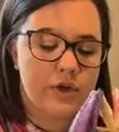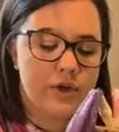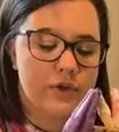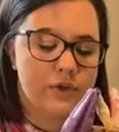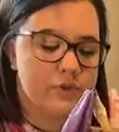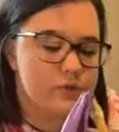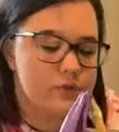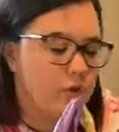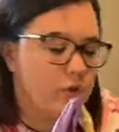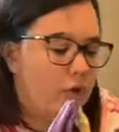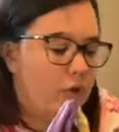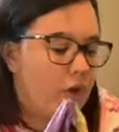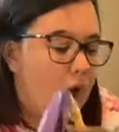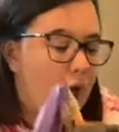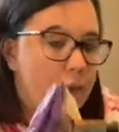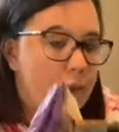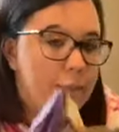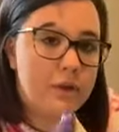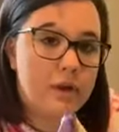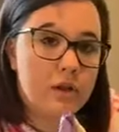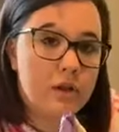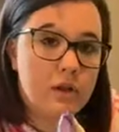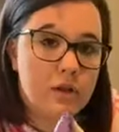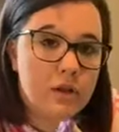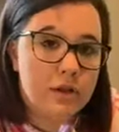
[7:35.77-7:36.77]
So I'm
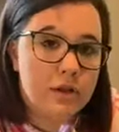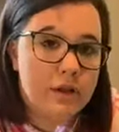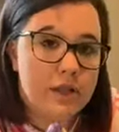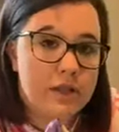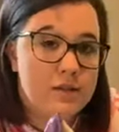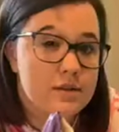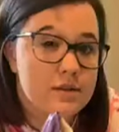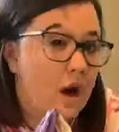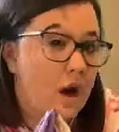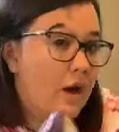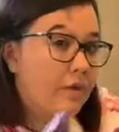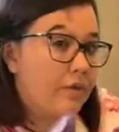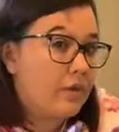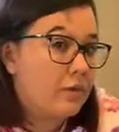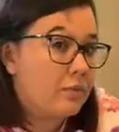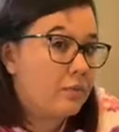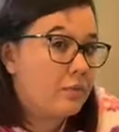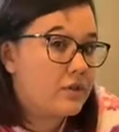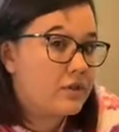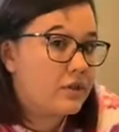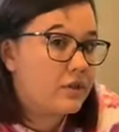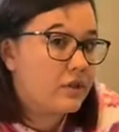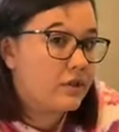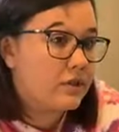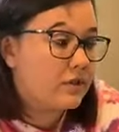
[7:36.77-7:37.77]
going to look at other
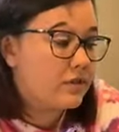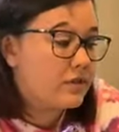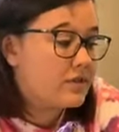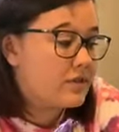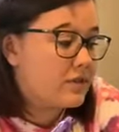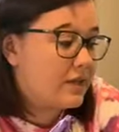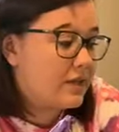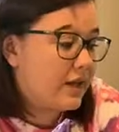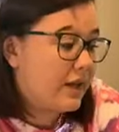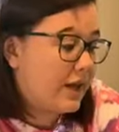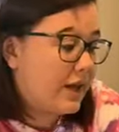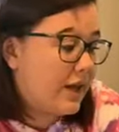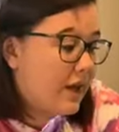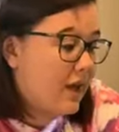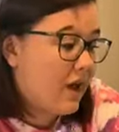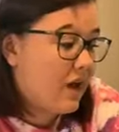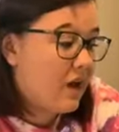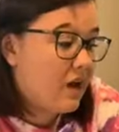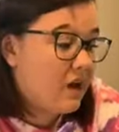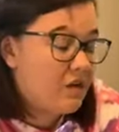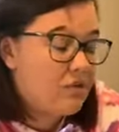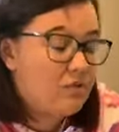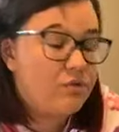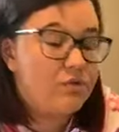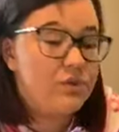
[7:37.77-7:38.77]
materials that I
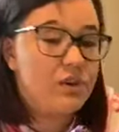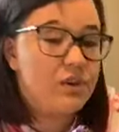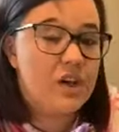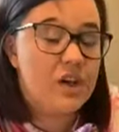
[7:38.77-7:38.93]
have